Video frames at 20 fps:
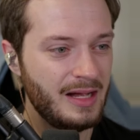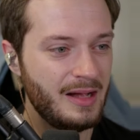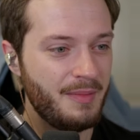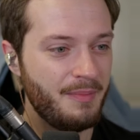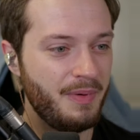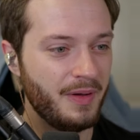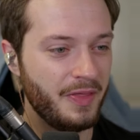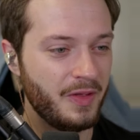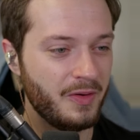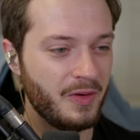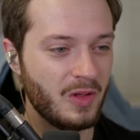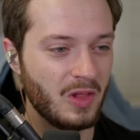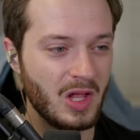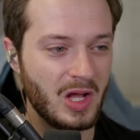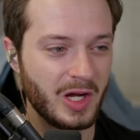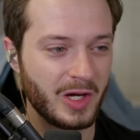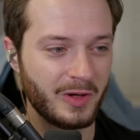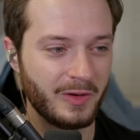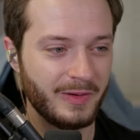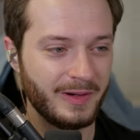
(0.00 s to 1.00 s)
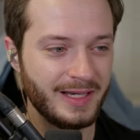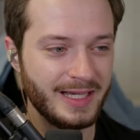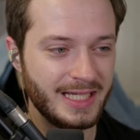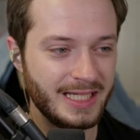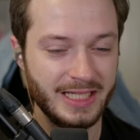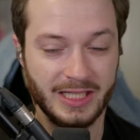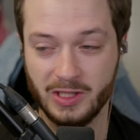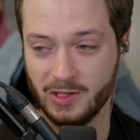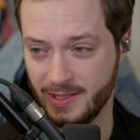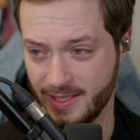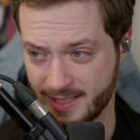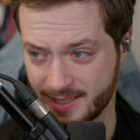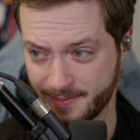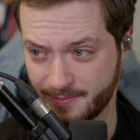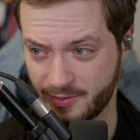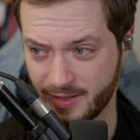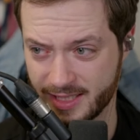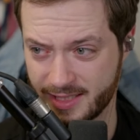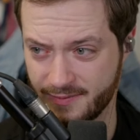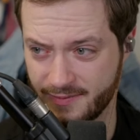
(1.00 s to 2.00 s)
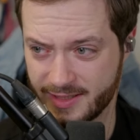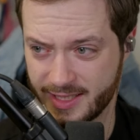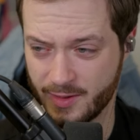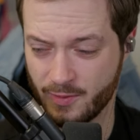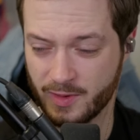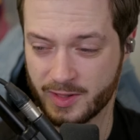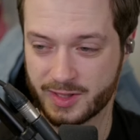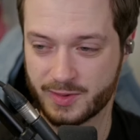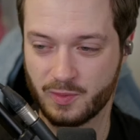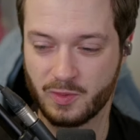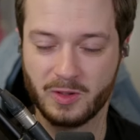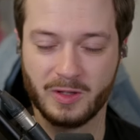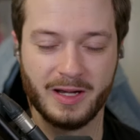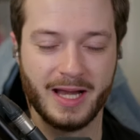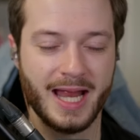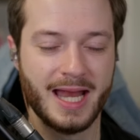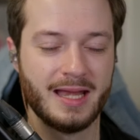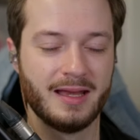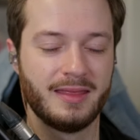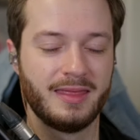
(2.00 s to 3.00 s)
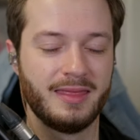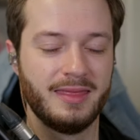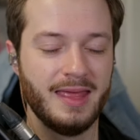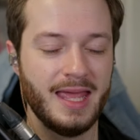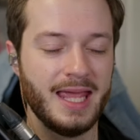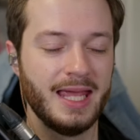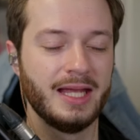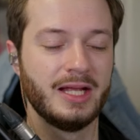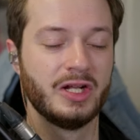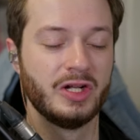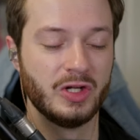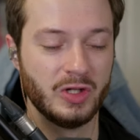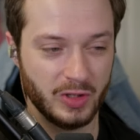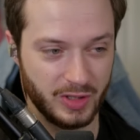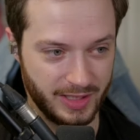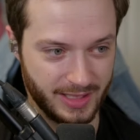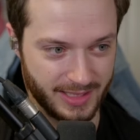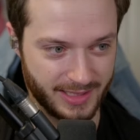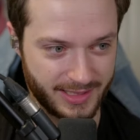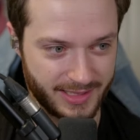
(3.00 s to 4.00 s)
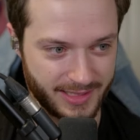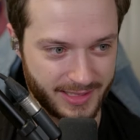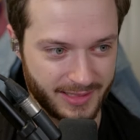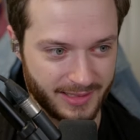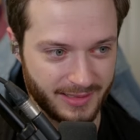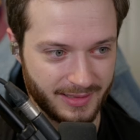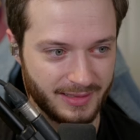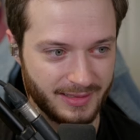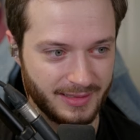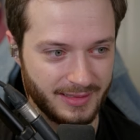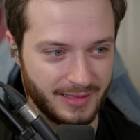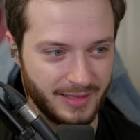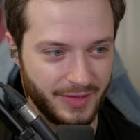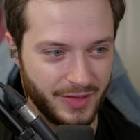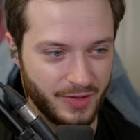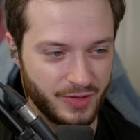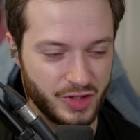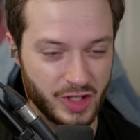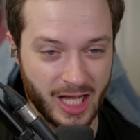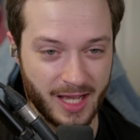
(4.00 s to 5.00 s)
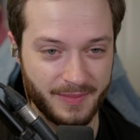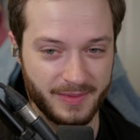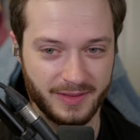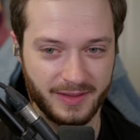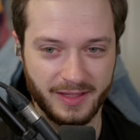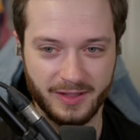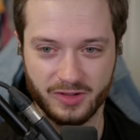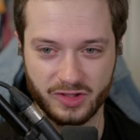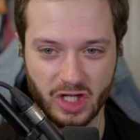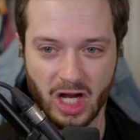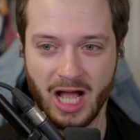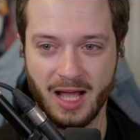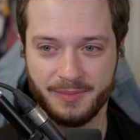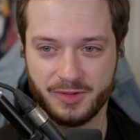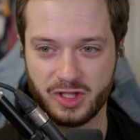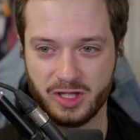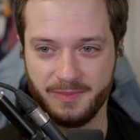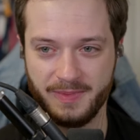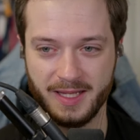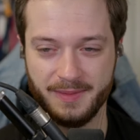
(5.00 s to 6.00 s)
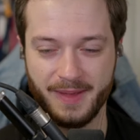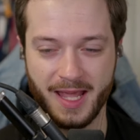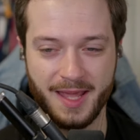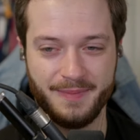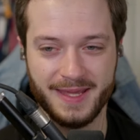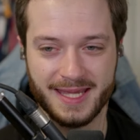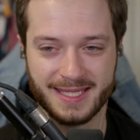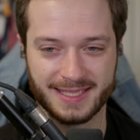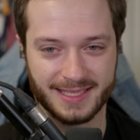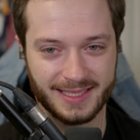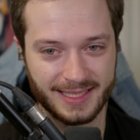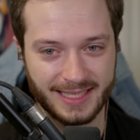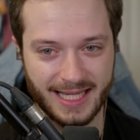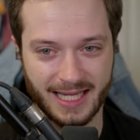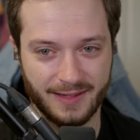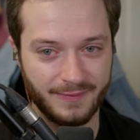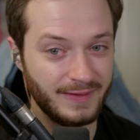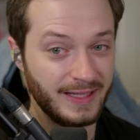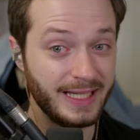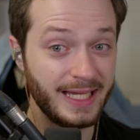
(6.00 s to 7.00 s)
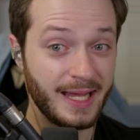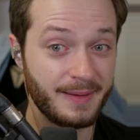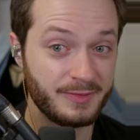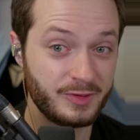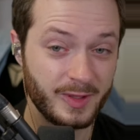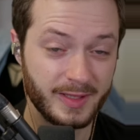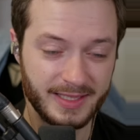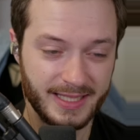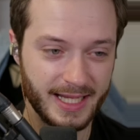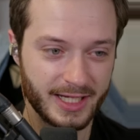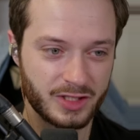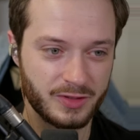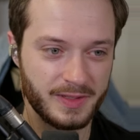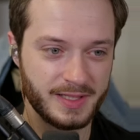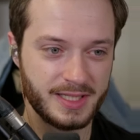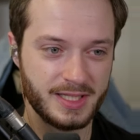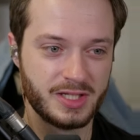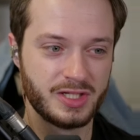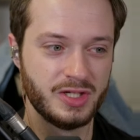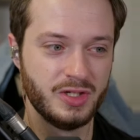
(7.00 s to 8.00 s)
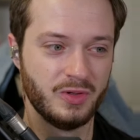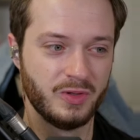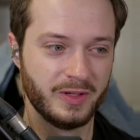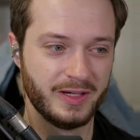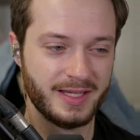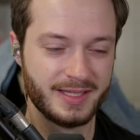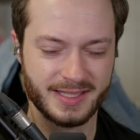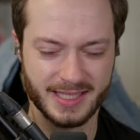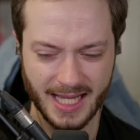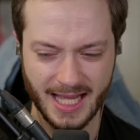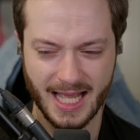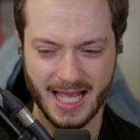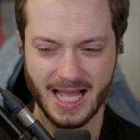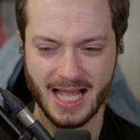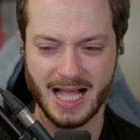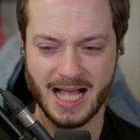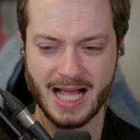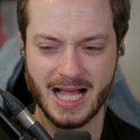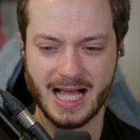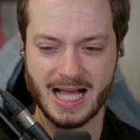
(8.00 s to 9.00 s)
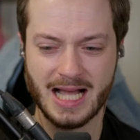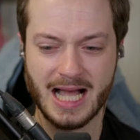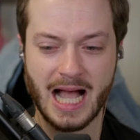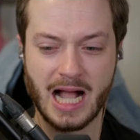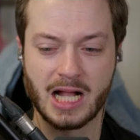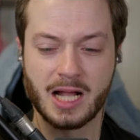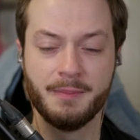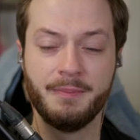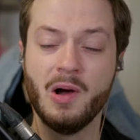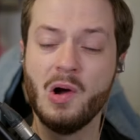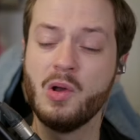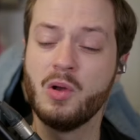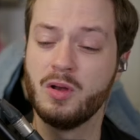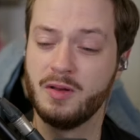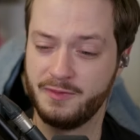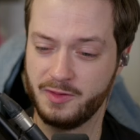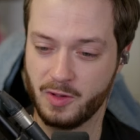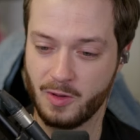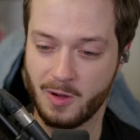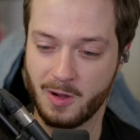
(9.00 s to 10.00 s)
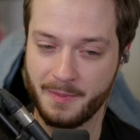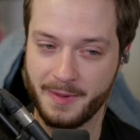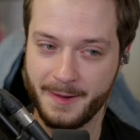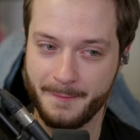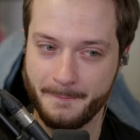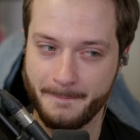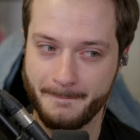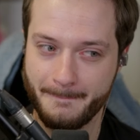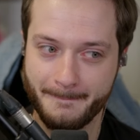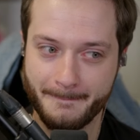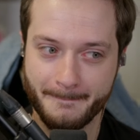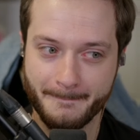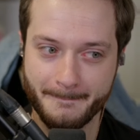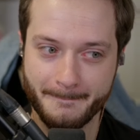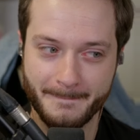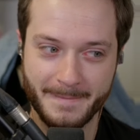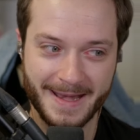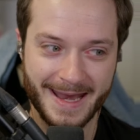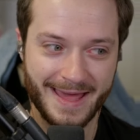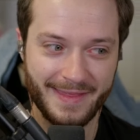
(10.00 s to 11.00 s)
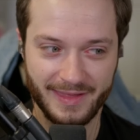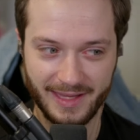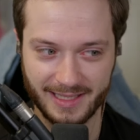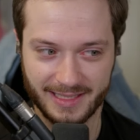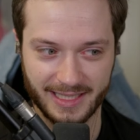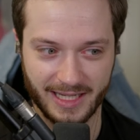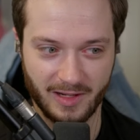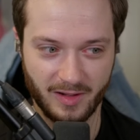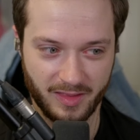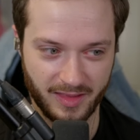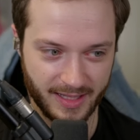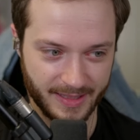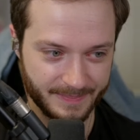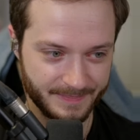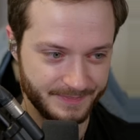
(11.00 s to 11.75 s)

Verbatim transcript: but they're no longer nearly as oppressive as they once were, and thank goodness. Their job, their job should be maybe as a kind of late game tech transition, or as Uh, a component of your army, but not the entire thing.